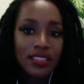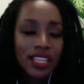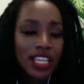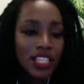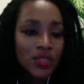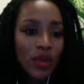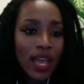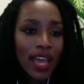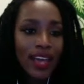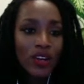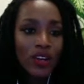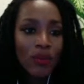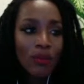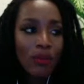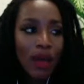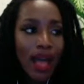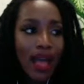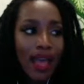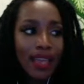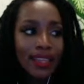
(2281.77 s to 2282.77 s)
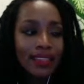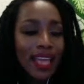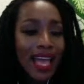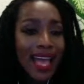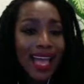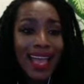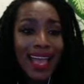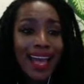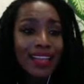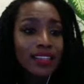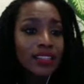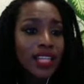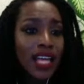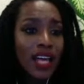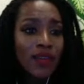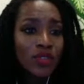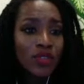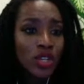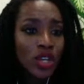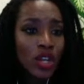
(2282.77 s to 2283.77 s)
That's why I don't mind. I
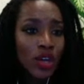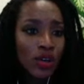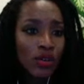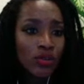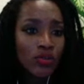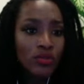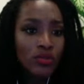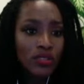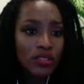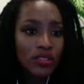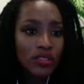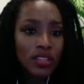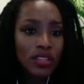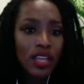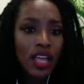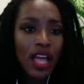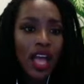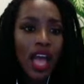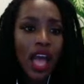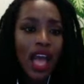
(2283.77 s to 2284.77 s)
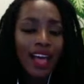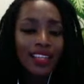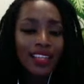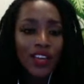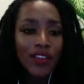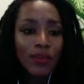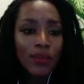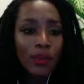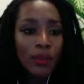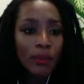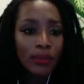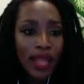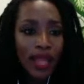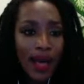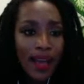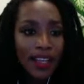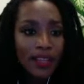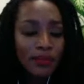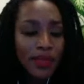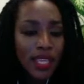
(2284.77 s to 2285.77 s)
love the no's. I love when people
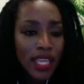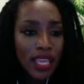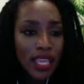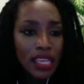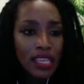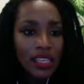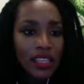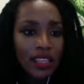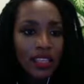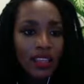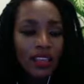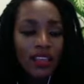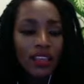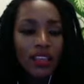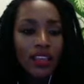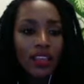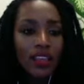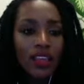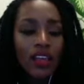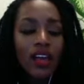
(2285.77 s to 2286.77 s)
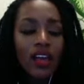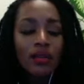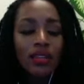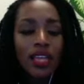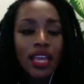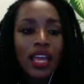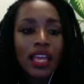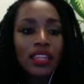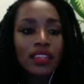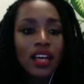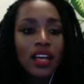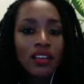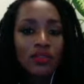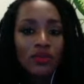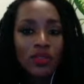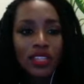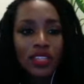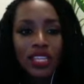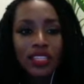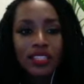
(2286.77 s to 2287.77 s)
block me. I'm like, I love
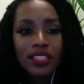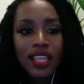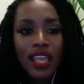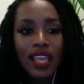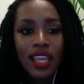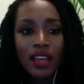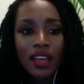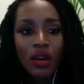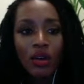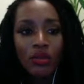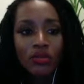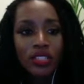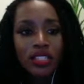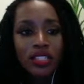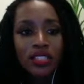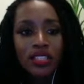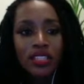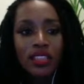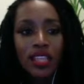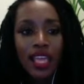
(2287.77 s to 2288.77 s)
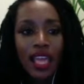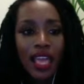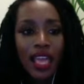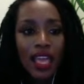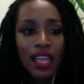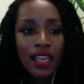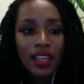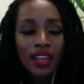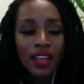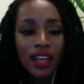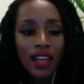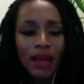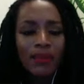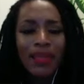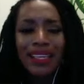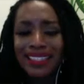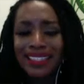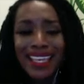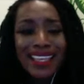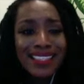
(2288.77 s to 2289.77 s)
when they say, oh, this and that. I'm
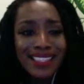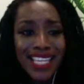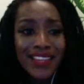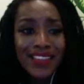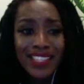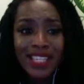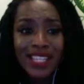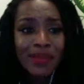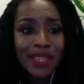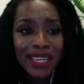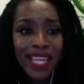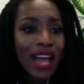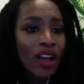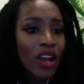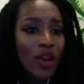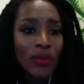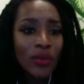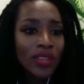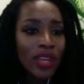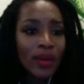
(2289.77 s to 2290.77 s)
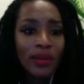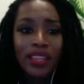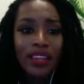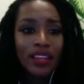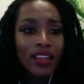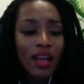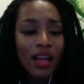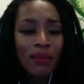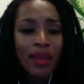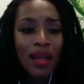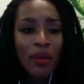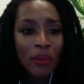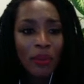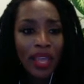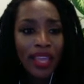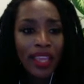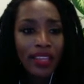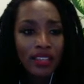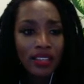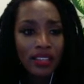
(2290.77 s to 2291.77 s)
like, yes, give it to me now. Hurry up. Let it come my
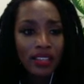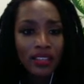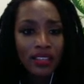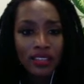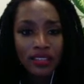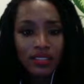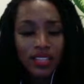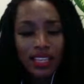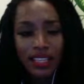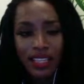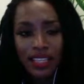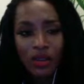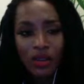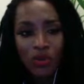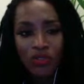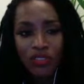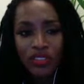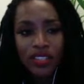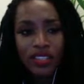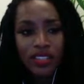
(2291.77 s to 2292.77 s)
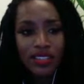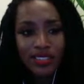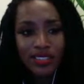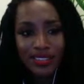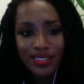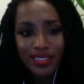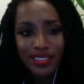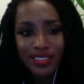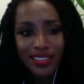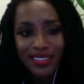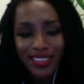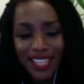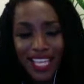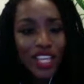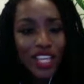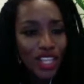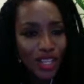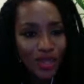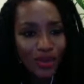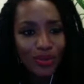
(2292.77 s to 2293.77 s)
way so I can get over this.
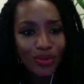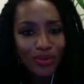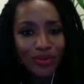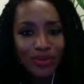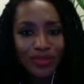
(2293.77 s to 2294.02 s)
Thank you.